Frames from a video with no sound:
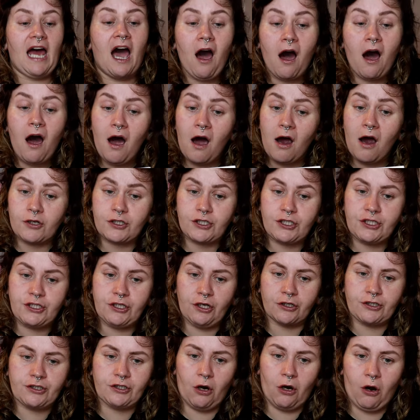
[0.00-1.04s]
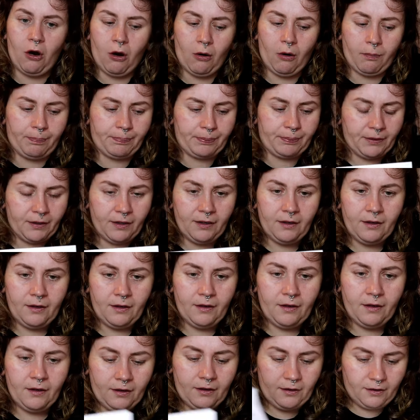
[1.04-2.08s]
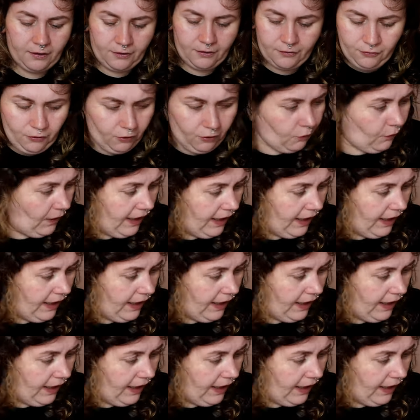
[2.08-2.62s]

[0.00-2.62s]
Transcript: Oh, shut up! No